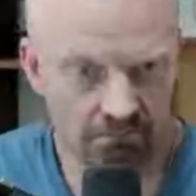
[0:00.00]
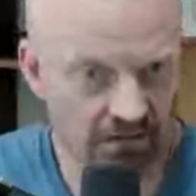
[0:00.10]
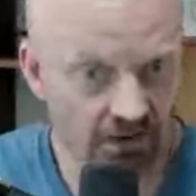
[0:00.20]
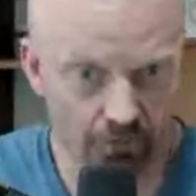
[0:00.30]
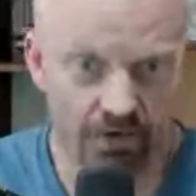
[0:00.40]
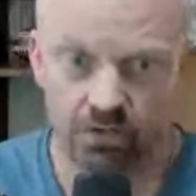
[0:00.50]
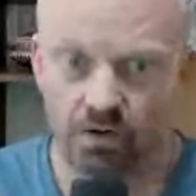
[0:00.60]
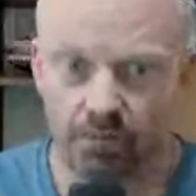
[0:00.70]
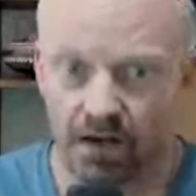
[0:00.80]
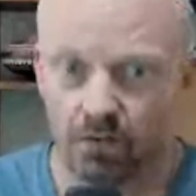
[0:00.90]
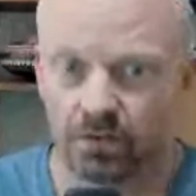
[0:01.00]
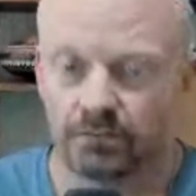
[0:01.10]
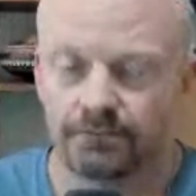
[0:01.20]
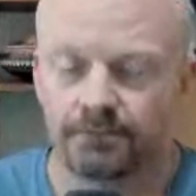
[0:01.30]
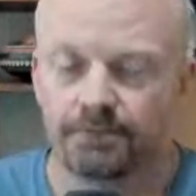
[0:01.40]
you'll breathe through your mouth.
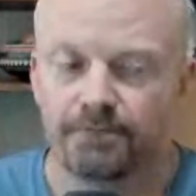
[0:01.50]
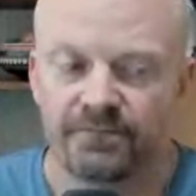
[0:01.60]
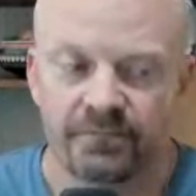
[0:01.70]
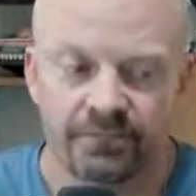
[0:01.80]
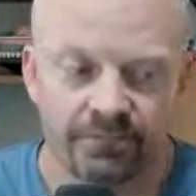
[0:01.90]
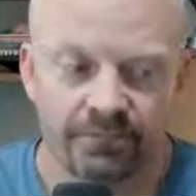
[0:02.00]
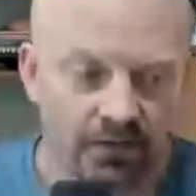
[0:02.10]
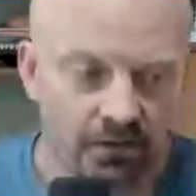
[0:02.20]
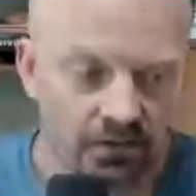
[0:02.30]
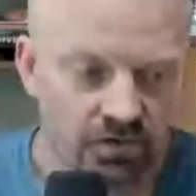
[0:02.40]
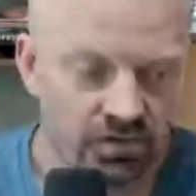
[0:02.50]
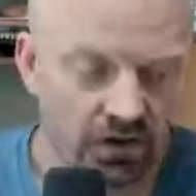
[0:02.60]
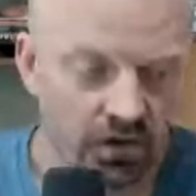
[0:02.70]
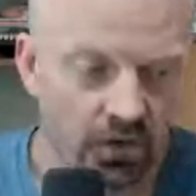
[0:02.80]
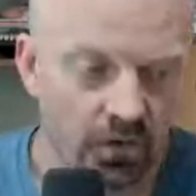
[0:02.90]

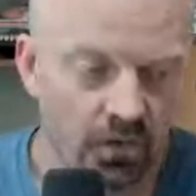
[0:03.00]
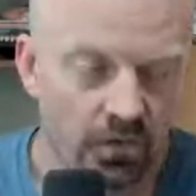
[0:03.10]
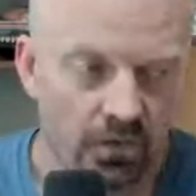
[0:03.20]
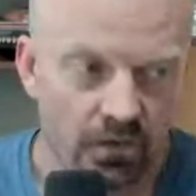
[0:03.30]
So